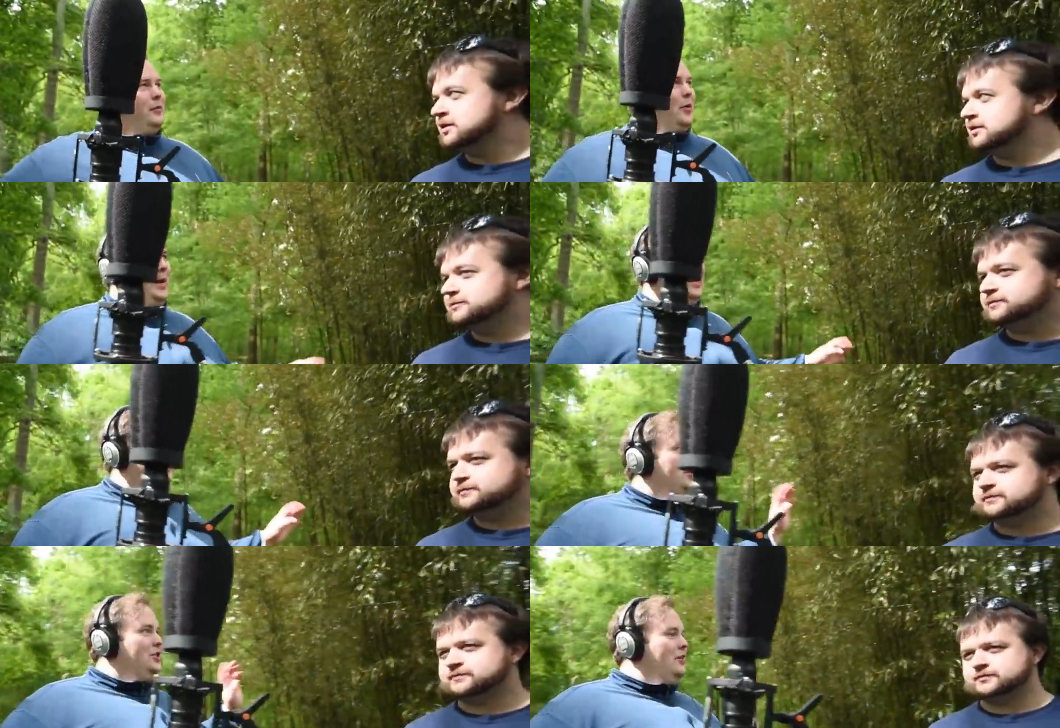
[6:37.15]
Speaker 1: for a moment. I'm
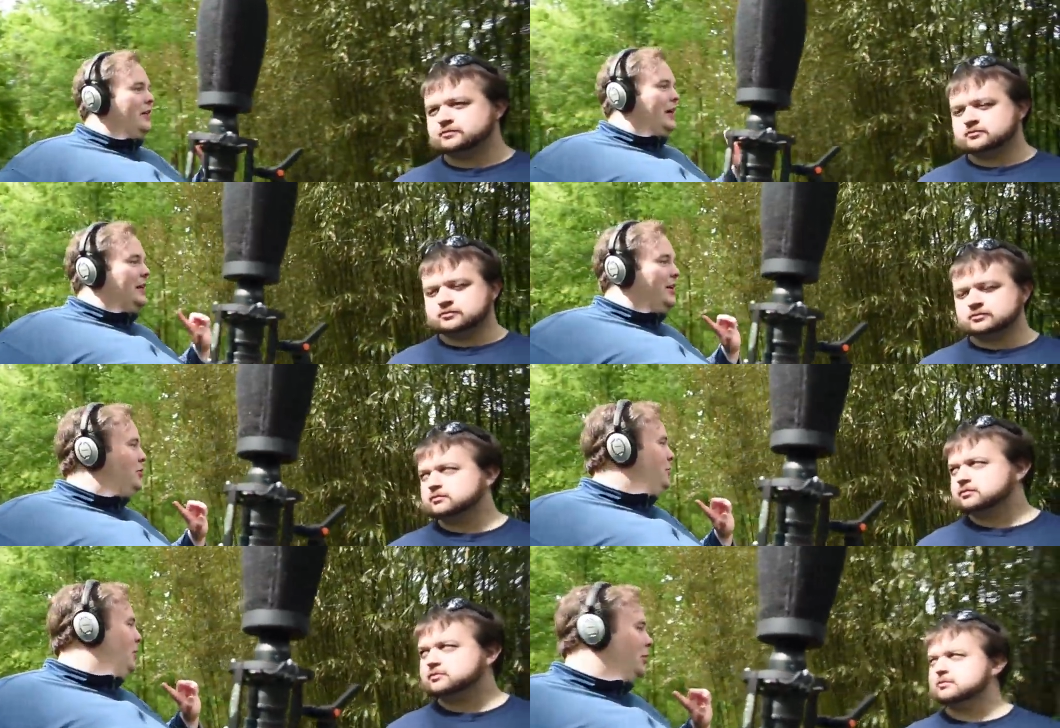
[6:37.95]
going to see if I can
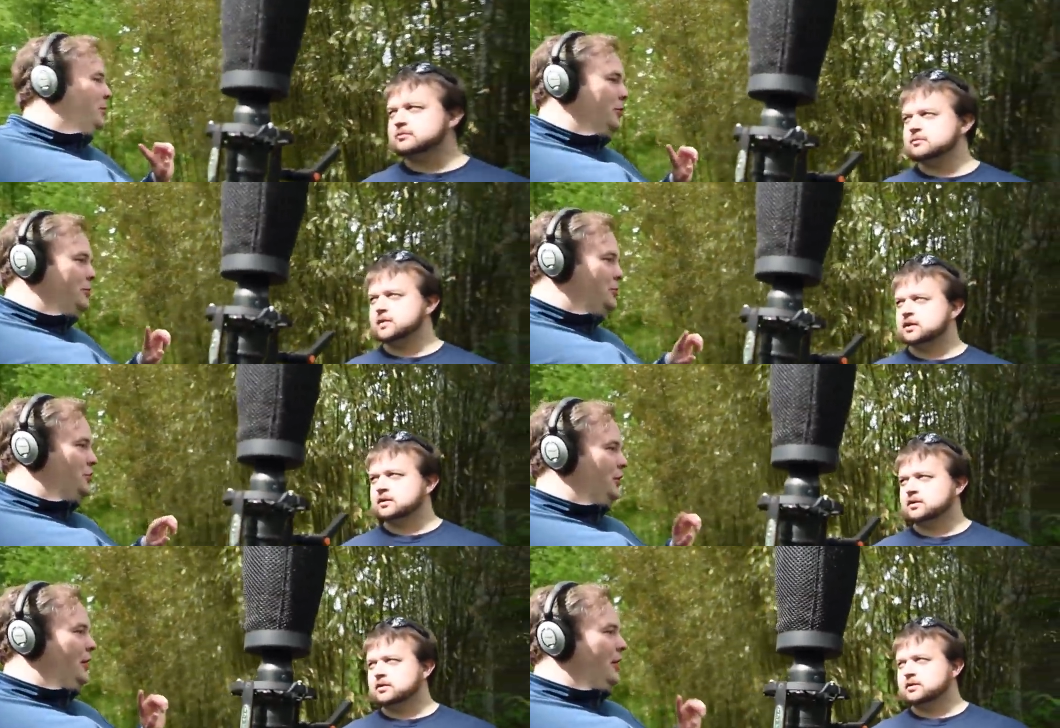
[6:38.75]
hear the moth
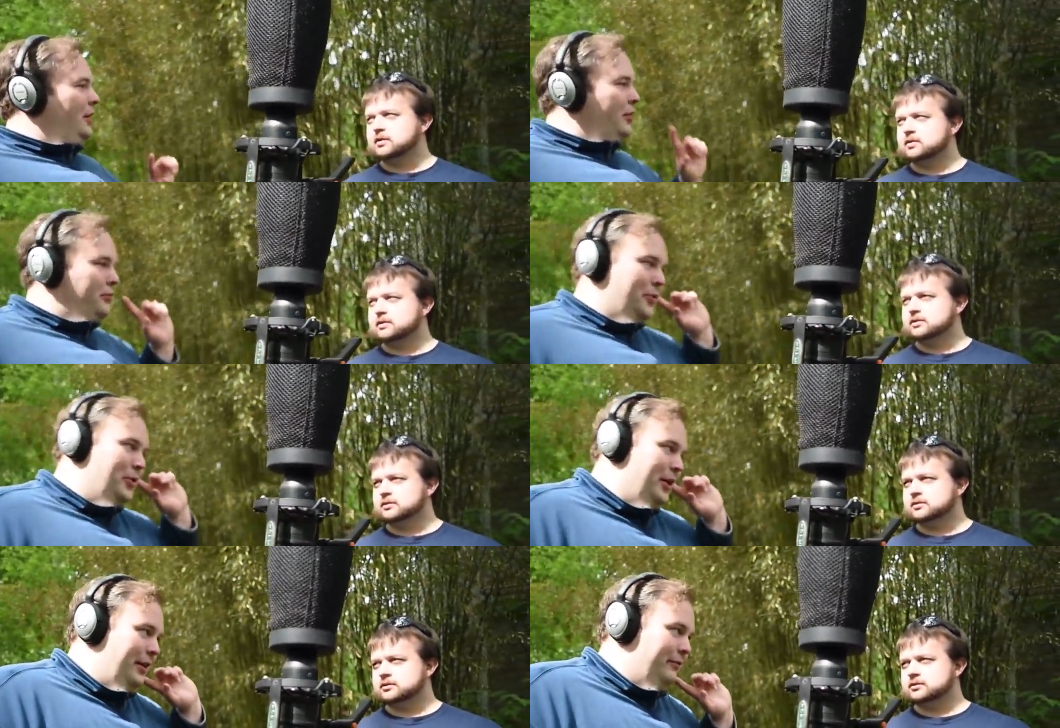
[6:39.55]
poops
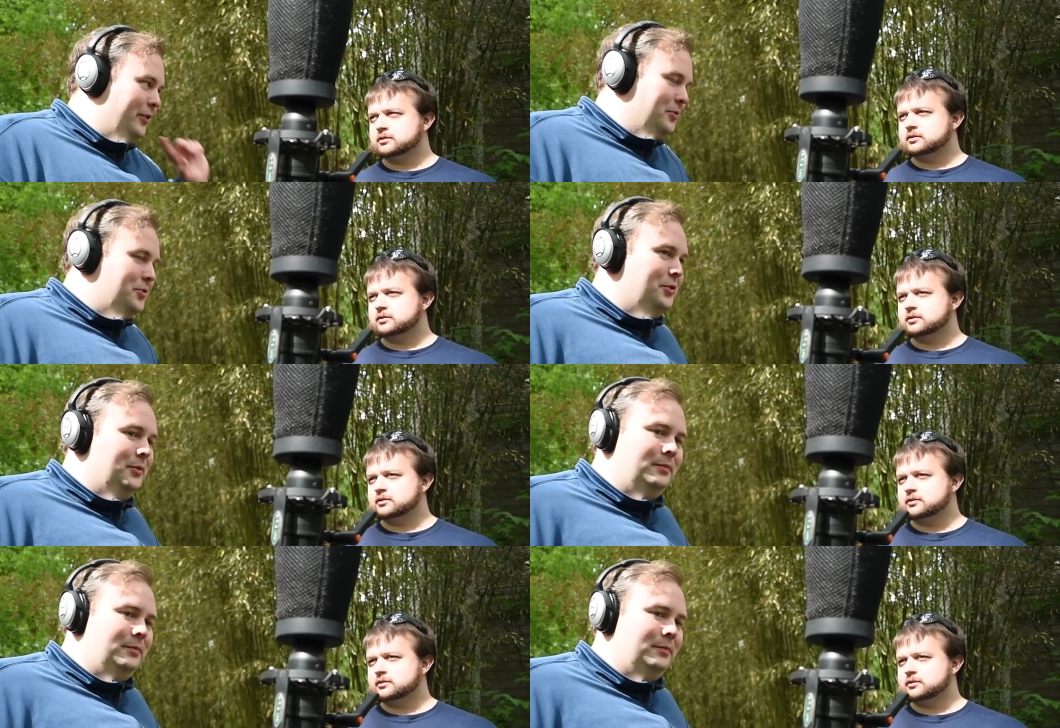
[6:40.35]
through the headphones.